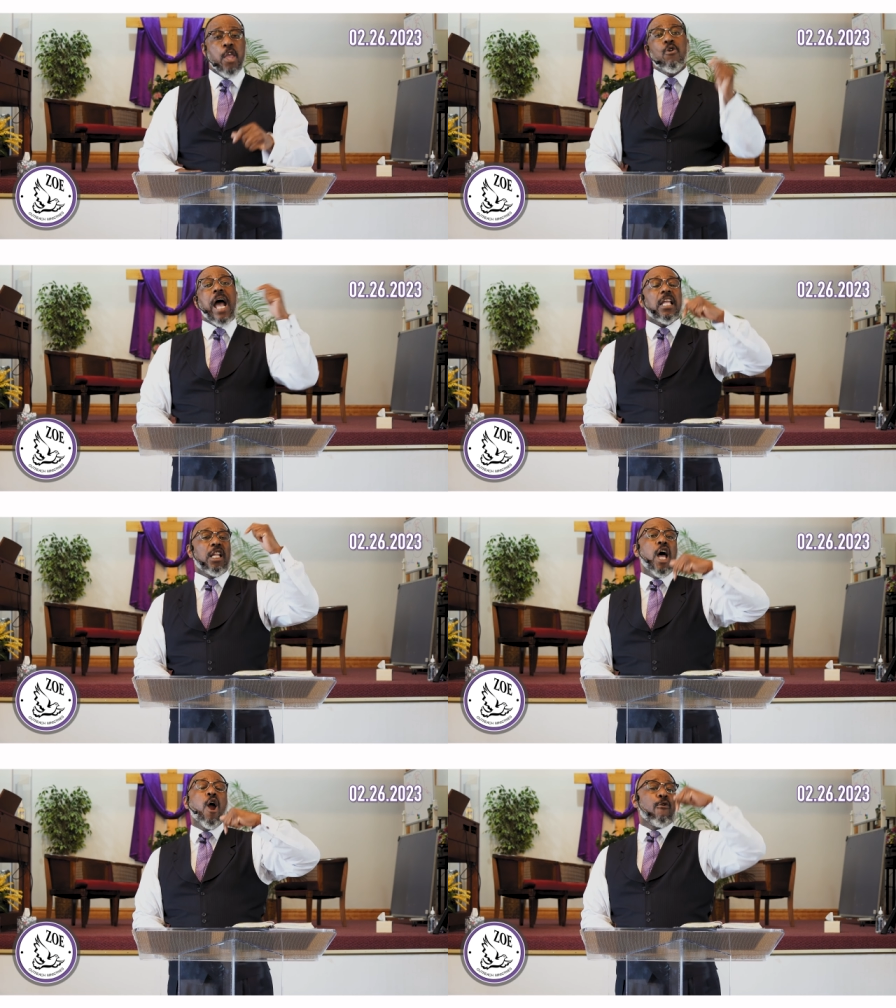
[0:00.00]
You got to
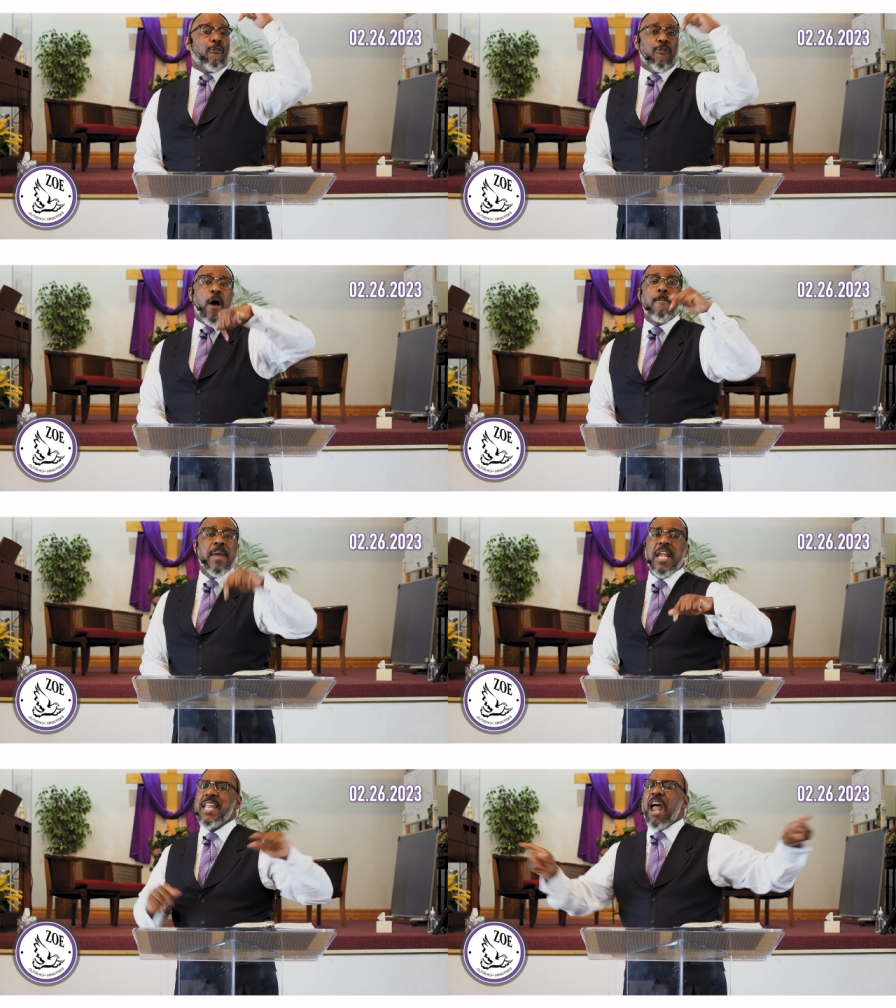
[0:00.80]
learn from
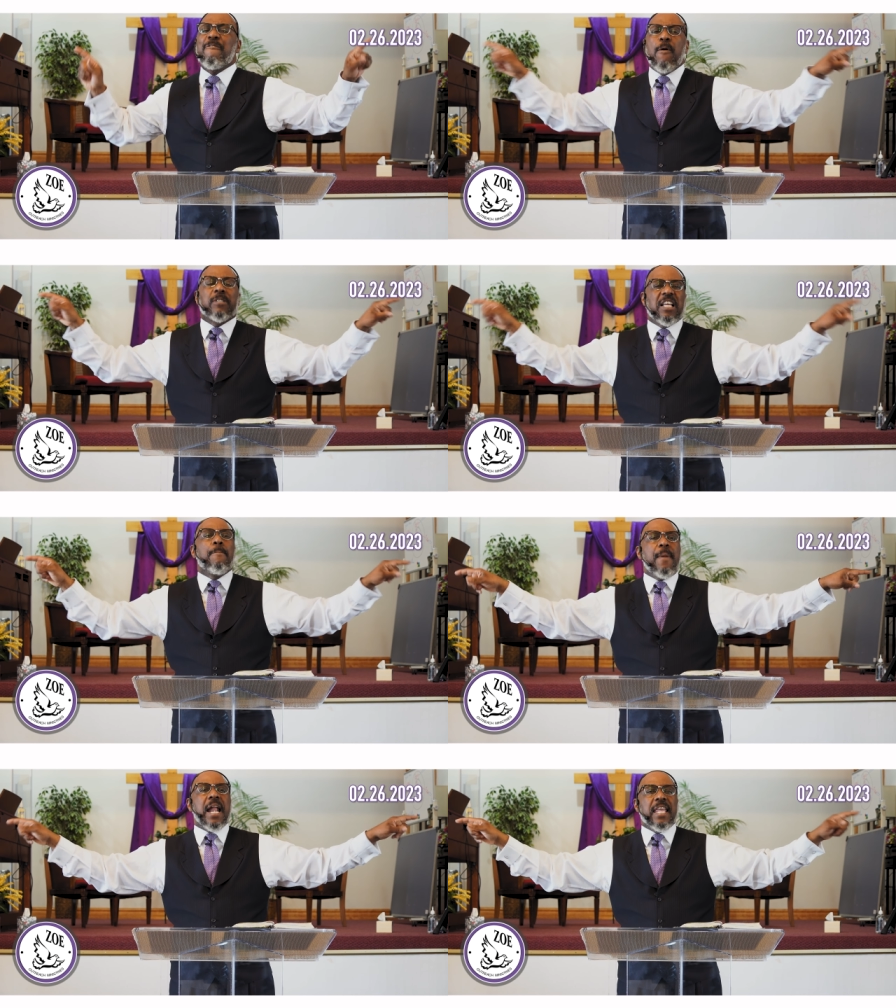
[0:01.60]
me, not from
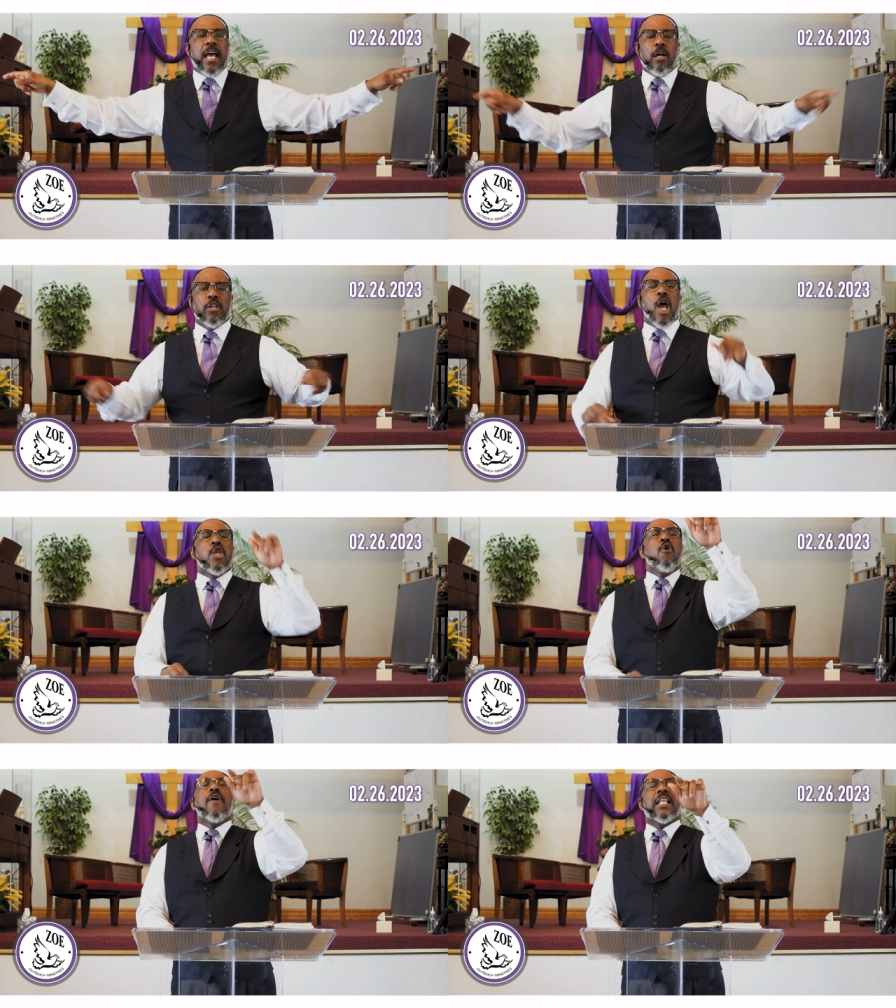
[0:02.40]
somebody else.
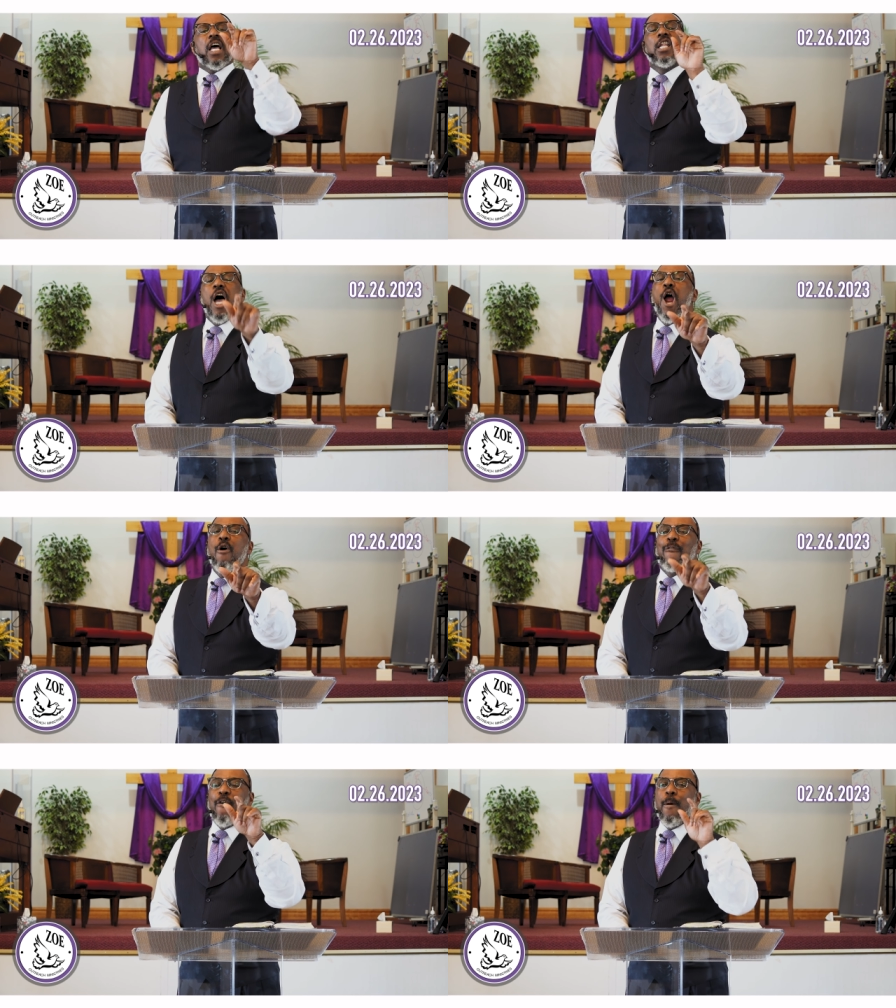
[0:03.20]
You got to
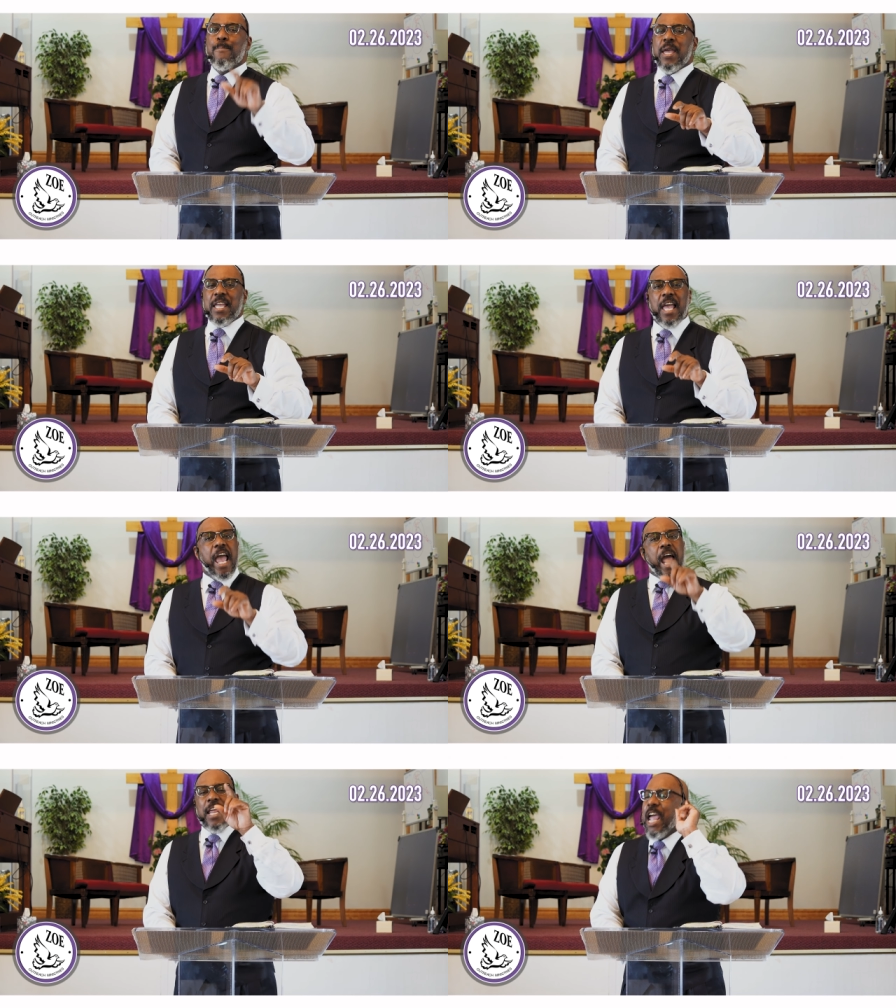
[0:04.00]
learn from me. And